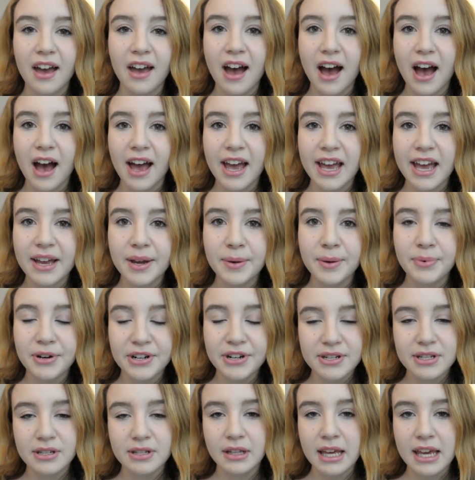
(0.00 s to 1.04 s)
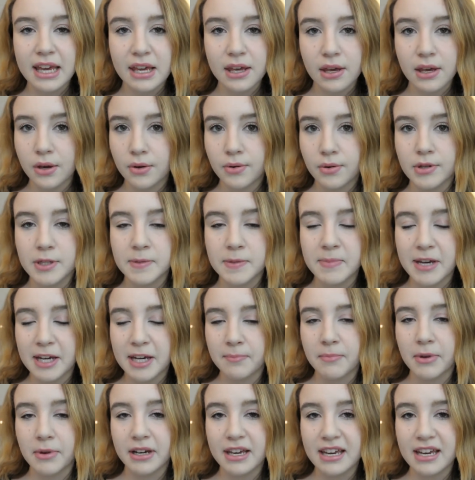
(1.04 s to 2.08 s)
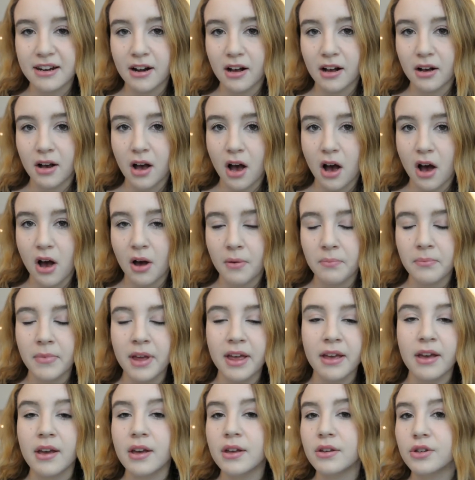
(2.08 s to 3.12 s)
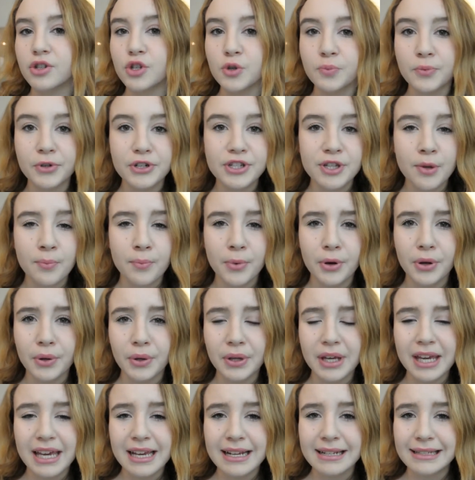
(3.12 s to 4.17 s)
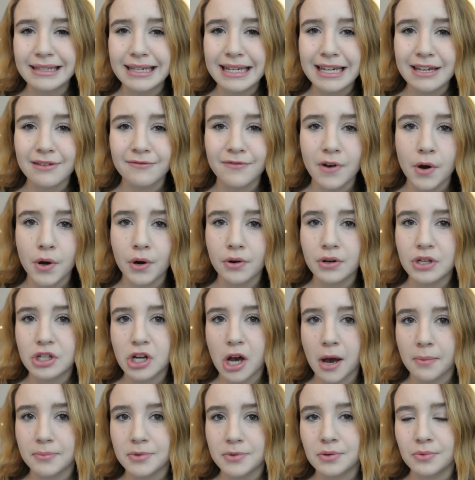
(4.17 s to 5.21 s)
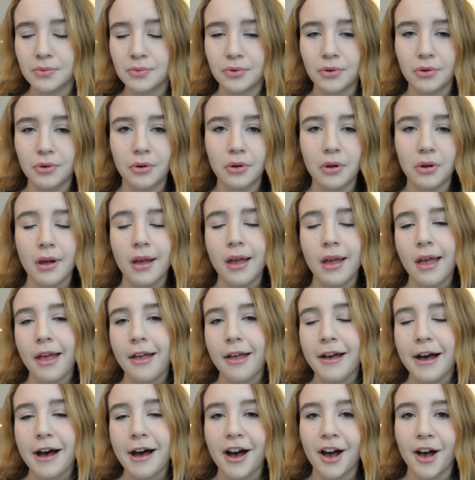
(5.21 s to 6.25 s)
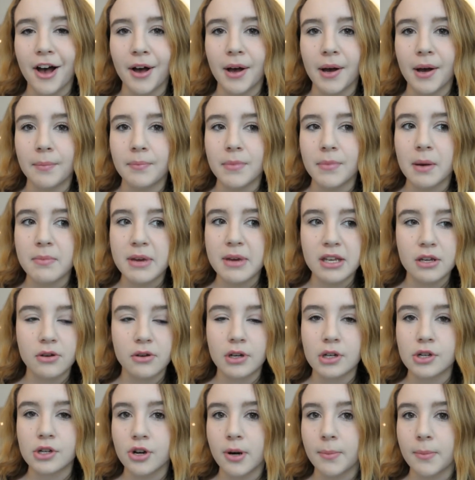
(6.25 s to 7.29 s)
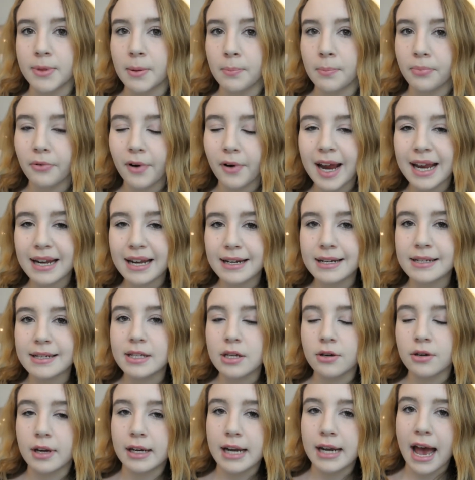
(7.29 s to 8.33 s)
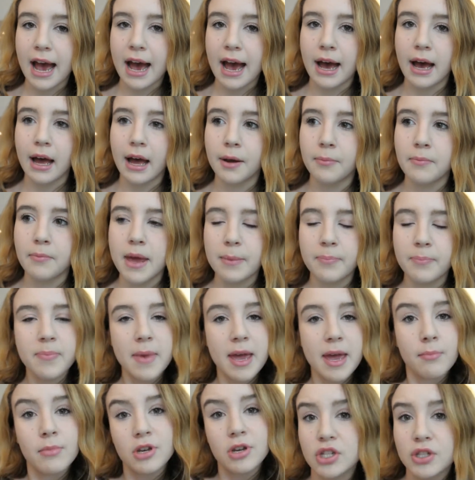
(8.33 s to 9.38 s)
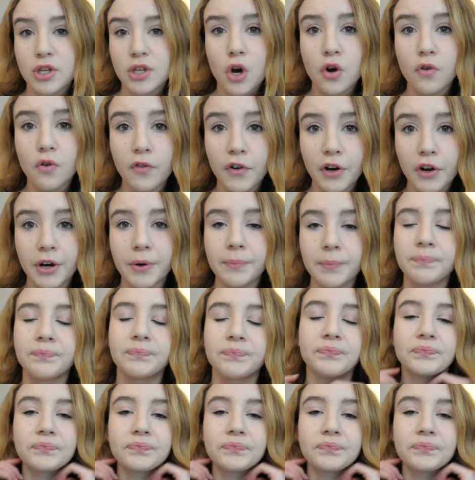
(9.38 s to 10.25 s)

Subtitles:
I personally use PicMonkey.com. Super simple, easy Photoshop tool. I mean, you can turn up the brightness, you can add images over.